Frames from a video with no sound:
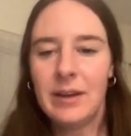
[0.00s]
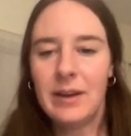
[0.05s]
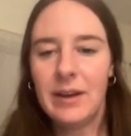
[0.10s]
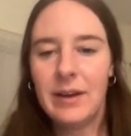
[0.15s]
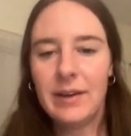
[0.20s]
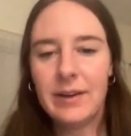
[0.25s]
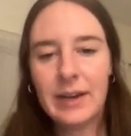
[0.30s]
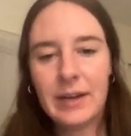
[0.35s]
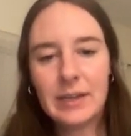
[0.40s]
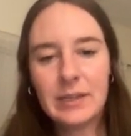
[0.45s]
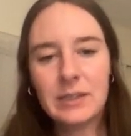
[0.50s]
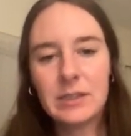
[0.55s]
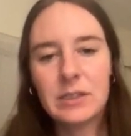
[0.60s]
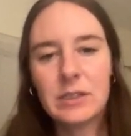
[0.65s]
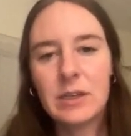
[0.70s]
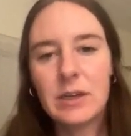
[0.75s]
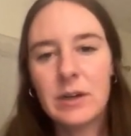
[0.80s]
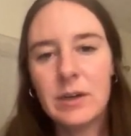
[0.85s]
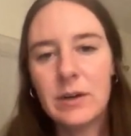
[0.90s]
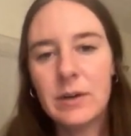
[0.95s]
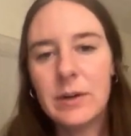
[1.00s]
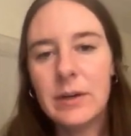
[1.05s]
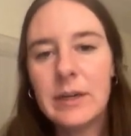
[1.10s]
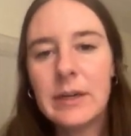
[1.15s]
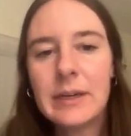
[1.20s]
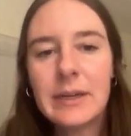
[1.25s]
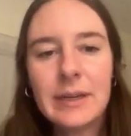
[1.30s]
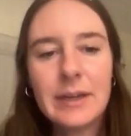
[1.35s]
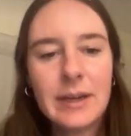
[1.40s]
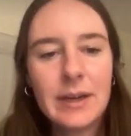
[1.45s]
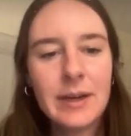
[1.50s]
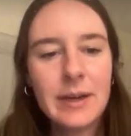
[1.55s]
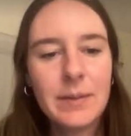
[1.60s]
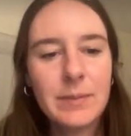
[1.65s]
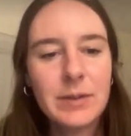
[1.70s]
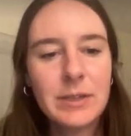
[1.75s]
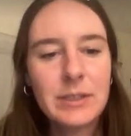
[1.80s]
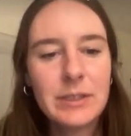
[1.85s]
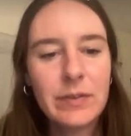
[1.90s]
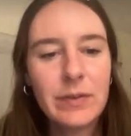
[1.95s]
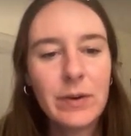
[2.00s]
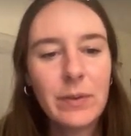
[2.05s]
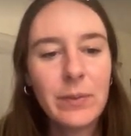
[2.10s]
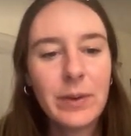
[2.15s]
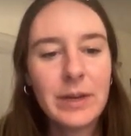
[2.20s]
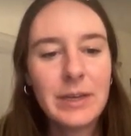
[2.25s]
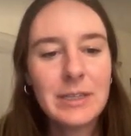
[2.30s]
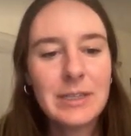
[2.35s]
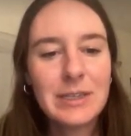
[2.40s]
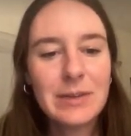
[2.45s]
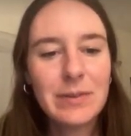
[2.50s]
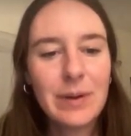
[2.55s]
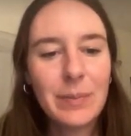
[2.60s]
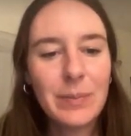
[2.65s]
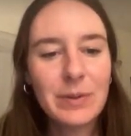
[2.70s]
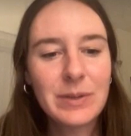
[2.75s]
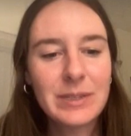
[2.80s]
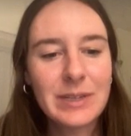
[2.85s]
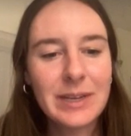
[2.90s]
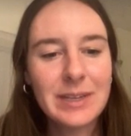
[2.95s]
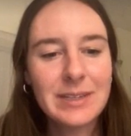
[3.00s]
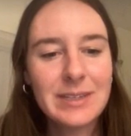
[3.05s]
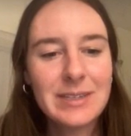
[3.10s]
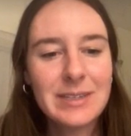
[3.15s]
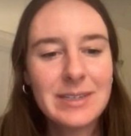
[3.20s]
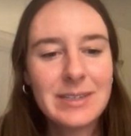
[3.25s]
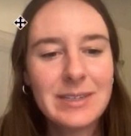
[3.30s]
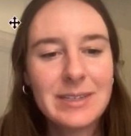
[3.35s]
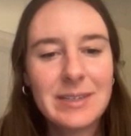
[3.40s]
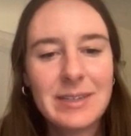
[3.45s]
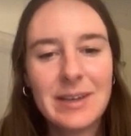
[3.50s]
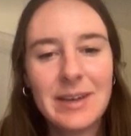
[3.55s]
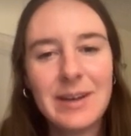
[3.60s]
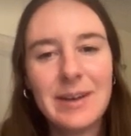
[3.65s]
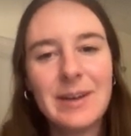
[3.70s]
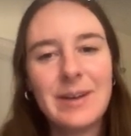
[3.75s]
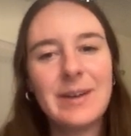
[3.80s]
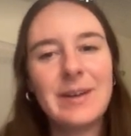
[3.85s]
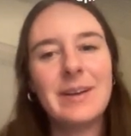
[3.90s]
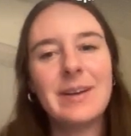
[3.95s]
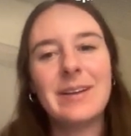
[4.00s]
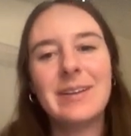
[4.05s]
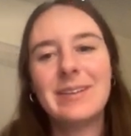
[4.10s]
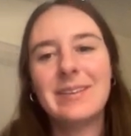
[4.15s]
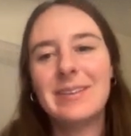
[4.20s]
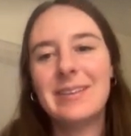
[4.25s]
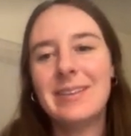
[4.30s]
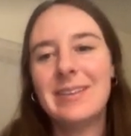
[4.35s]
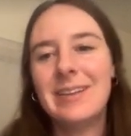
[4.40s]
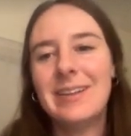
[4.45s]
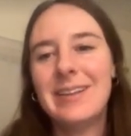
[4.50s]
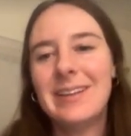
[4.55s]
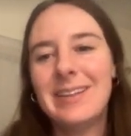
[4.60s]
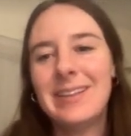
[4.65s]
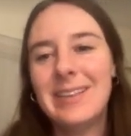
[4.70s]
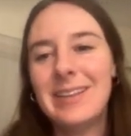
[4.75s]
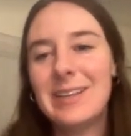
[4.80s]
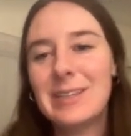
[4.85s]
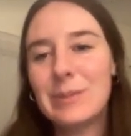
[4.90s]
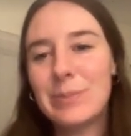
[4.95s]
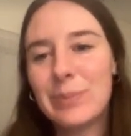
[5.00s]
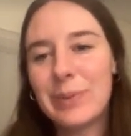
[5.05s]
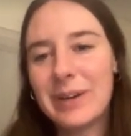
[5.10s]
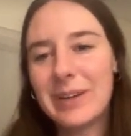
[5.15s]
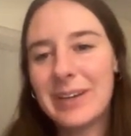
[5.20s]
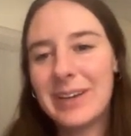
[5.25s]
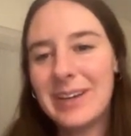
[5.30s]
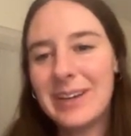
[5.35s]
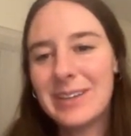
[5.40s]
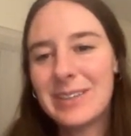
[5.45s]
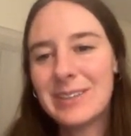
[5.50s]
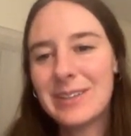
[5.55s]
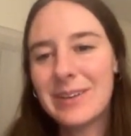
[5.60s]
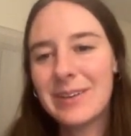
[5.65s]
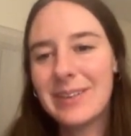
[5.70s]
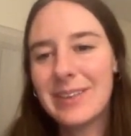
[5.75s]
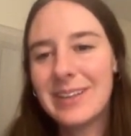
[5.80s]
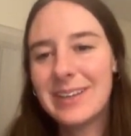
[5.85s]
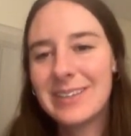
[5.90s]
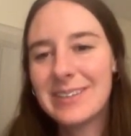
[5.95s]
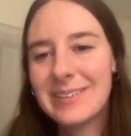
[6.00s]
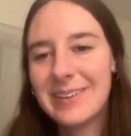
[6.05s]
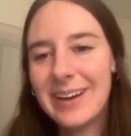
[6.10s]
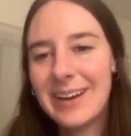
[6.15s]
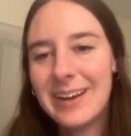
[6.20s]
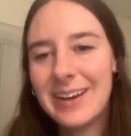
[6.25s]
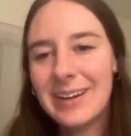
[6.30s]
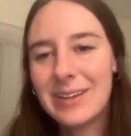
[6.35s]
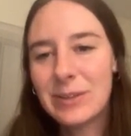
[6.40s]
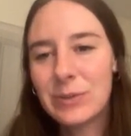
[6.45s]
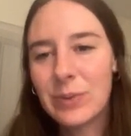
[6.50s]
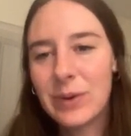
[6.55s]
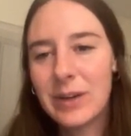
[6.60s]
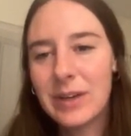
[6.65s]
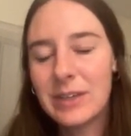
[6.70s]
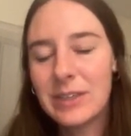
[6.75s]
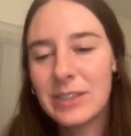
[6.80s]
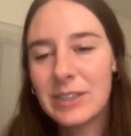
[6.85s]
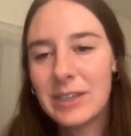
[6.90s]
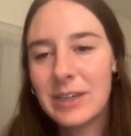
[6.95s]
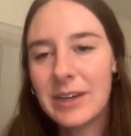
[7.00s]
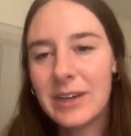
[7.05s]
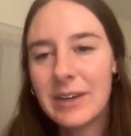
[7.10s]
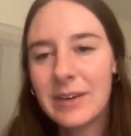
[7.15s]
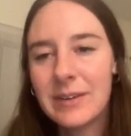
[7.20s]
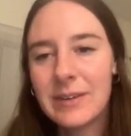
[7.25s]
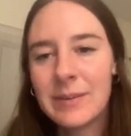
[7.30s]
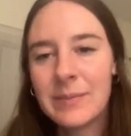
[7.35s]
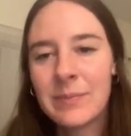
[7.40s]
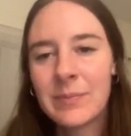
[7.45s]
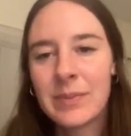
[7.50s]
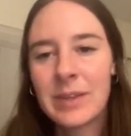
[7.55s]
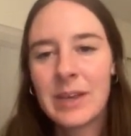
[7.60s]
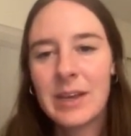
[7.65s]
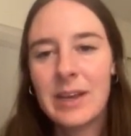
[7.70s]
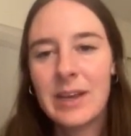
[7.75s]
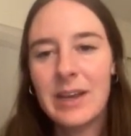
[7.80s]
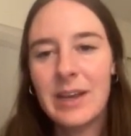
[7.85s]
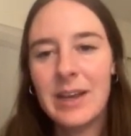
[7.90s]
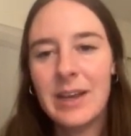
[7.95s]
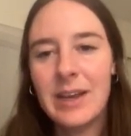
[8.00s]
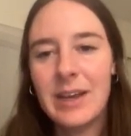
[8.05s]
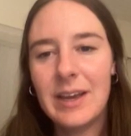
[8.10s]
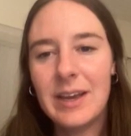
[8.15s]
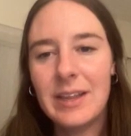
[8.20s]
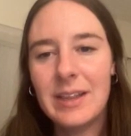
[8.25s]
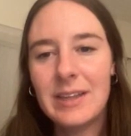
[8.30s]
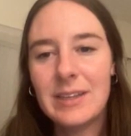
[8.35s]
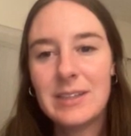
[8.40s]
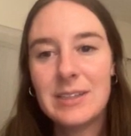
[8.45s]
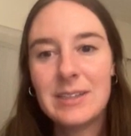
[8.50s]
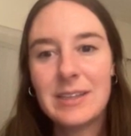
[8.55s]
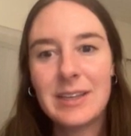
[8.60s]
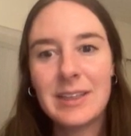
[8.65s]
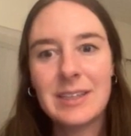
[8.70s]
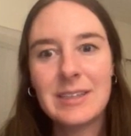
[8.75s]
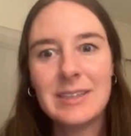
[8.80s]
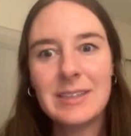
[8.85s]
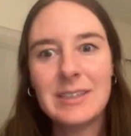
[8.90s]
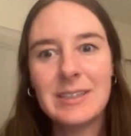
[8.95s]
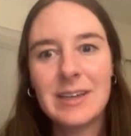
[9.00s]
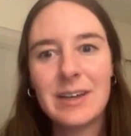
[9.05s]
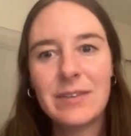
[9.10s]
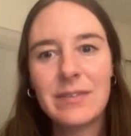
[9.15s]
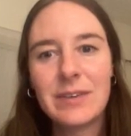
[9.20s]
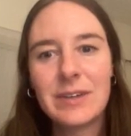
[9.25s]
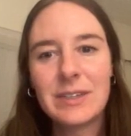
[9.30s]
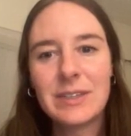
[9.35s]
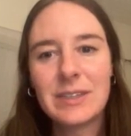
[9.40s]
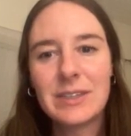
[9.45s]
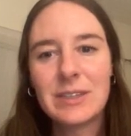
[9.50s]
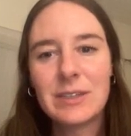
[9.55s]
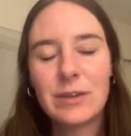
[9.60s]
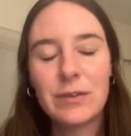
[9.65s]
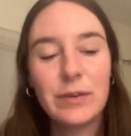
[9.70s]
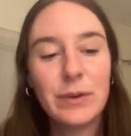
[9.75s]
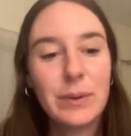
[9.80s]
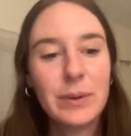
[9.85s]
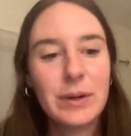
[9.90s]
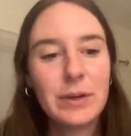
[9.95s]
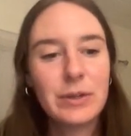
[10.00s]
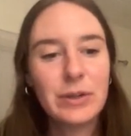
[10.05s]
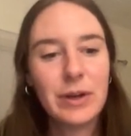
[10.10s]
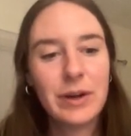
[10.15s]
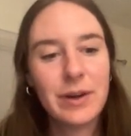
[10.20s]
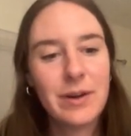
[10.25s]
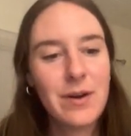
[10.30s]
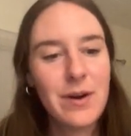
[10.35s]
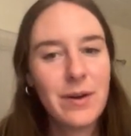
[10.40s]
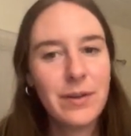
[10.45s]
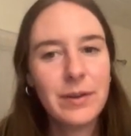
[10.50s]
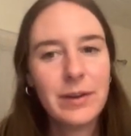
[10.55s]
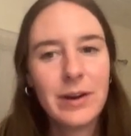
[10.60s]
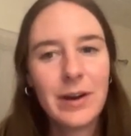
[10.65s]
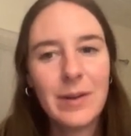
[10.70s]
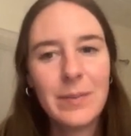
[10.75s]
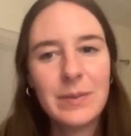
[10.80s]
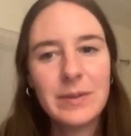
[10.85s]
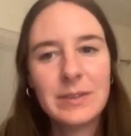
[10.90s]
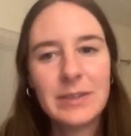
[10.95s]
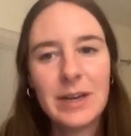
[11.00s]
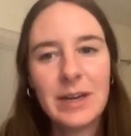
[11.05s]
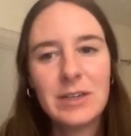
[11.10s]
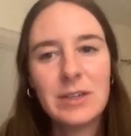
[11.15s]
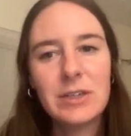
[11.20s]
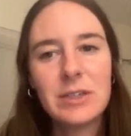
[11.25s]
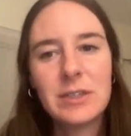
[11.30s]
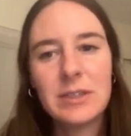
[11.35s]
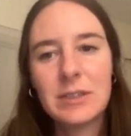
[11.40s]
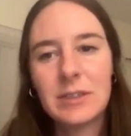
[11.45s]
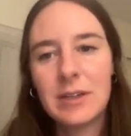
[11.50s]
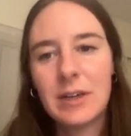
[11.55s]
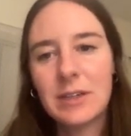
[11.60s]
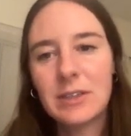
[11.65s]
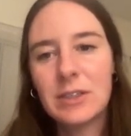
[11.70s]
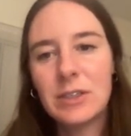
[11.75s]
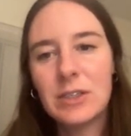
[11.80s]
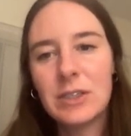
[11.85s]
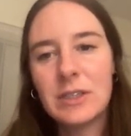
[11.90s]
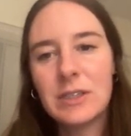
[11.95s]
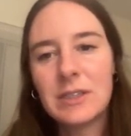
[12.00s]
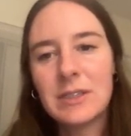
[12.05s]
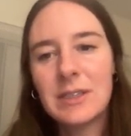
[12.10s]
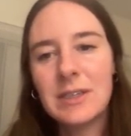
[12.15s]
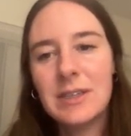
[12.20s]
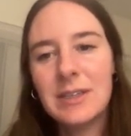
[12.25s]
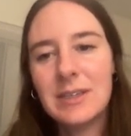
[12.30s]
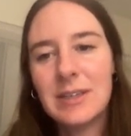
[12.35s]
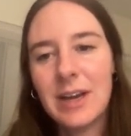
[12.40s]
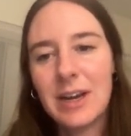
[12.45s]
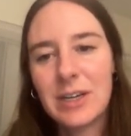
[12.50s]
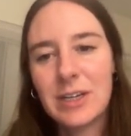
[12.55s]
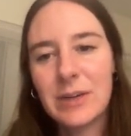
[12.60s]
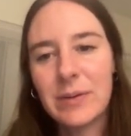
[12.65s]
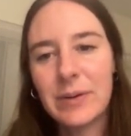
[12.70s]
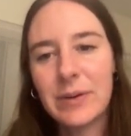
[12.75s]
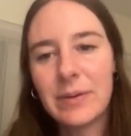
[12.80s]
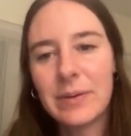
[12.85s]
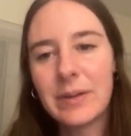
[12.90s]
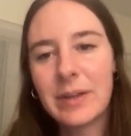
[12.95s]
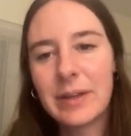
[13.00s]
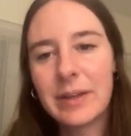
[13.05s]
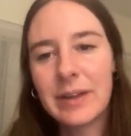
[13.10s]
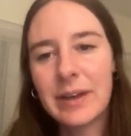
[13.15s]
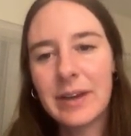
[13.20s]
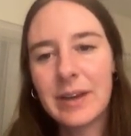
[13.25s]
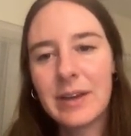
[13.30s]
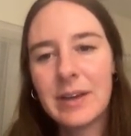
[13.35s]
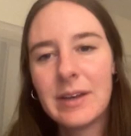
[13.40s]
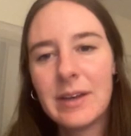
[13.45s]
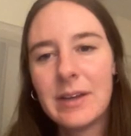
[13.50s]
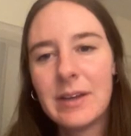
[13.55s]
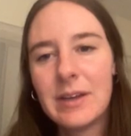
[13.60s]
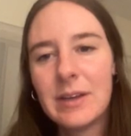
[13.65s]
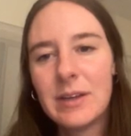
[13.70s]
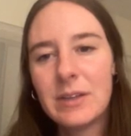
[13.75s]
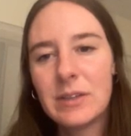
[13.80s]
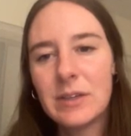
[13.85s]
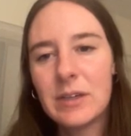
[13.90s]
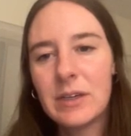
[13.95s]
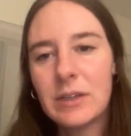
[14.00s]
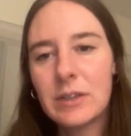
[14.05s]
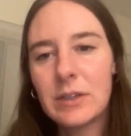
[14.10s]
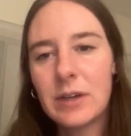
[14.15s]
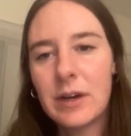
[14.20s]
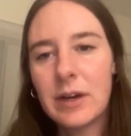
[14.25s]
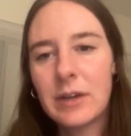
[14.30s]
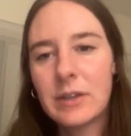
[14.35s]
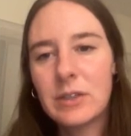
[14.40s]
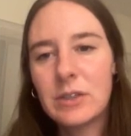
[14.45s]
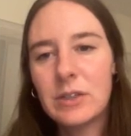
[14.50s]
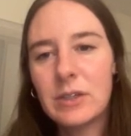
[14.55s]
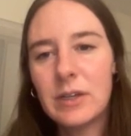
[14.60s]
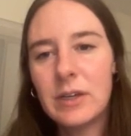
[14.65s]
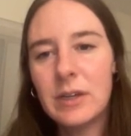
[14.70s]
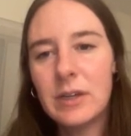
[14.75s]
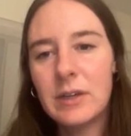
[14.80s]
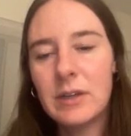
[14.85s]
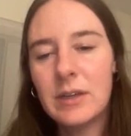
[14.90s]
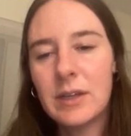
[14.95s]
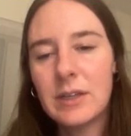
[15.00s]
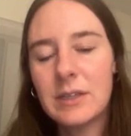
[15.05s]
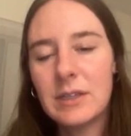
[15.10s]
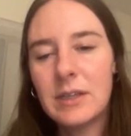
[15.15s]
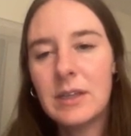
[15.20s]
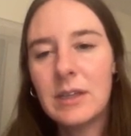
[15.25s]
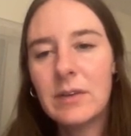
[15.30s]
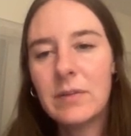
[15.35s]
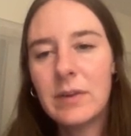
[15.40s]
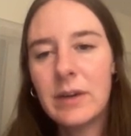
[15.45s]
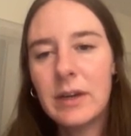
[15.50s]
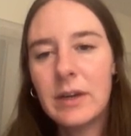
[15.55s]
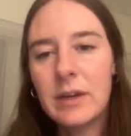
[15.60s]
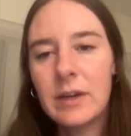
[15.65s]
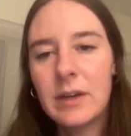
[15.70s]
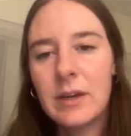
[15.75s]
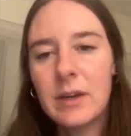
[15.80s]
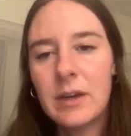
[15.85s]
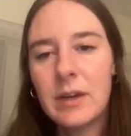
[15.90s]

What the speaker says: All right, so there's different ways to represent this brick here. So this right here is 1 sugar. And this is like the detailed version. So if you were to draw all the carbons, hydrogens, and oxygens, this is actually what it would look like. So here's our oxygen that's in the ring.